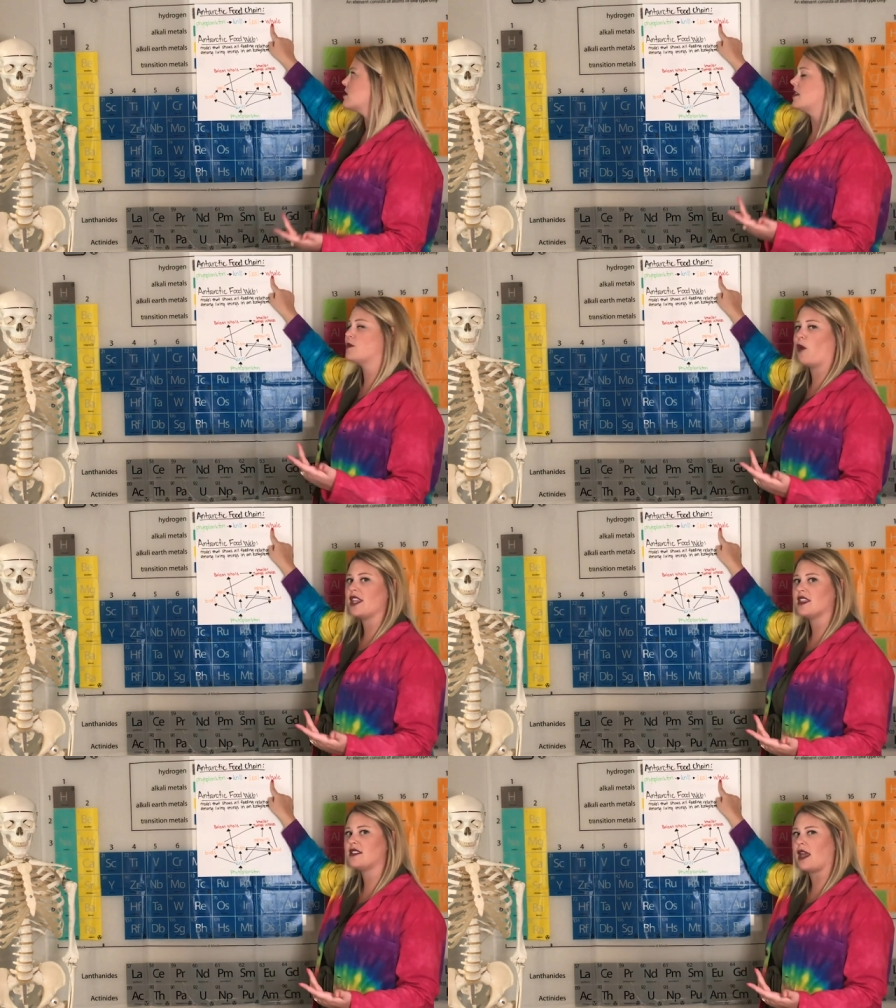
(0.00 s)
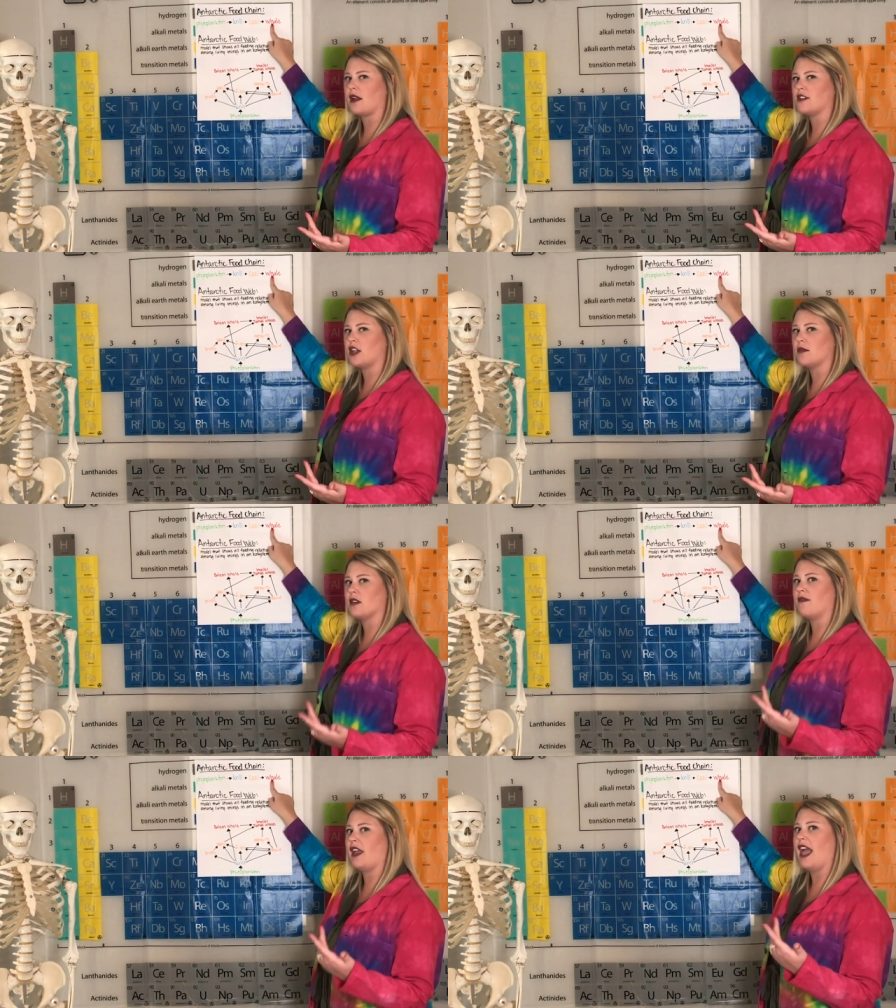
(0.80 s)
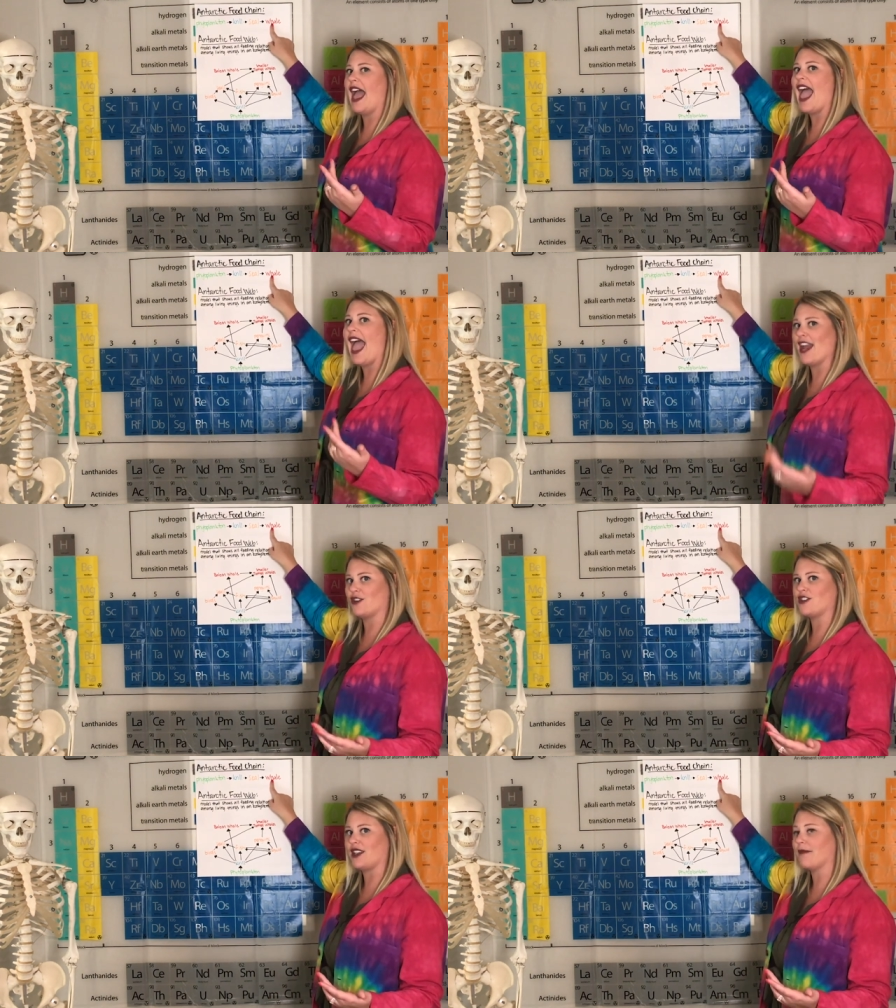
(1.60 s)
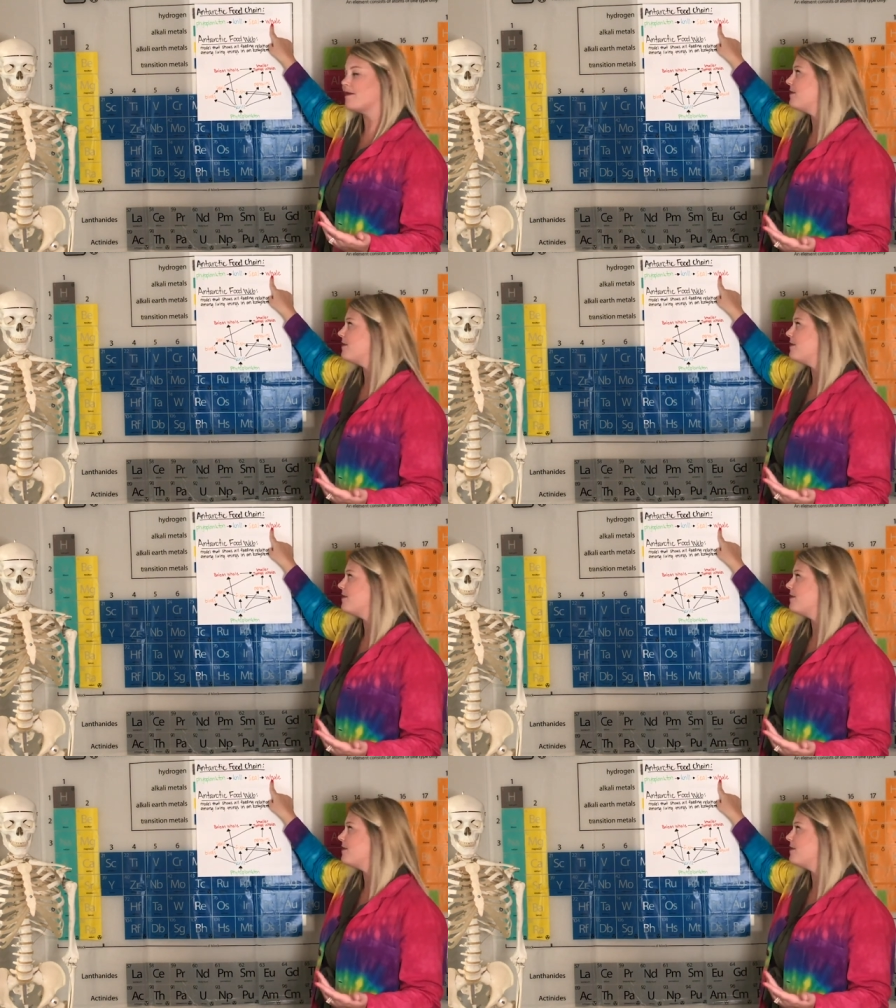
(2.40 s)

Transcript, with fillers: So let's break this down in terms of energy.